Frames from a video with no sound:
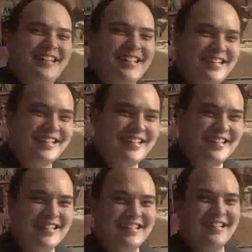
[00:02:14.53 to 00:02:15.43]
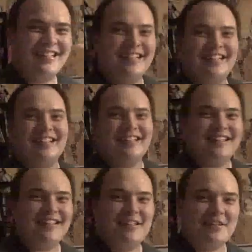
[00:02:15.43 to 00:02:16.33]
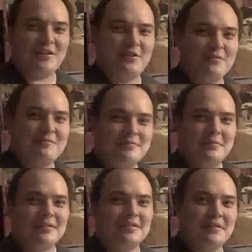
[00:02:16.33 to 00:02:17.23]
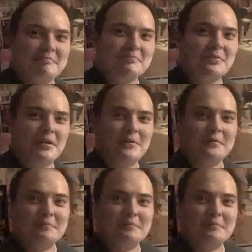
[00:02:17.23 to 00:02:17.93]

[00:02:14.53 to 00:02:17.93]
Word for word: Martin's a good rapper, you know, you know. Yo, what's up? Yo.